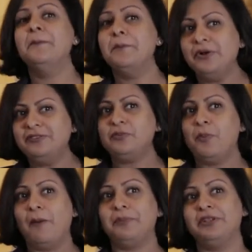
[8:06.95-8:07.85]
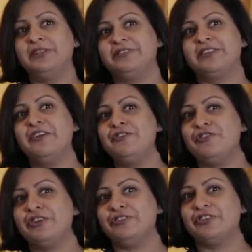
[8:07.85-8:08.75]
most populous
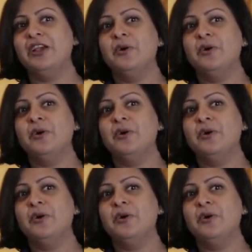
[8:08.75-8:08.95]
countries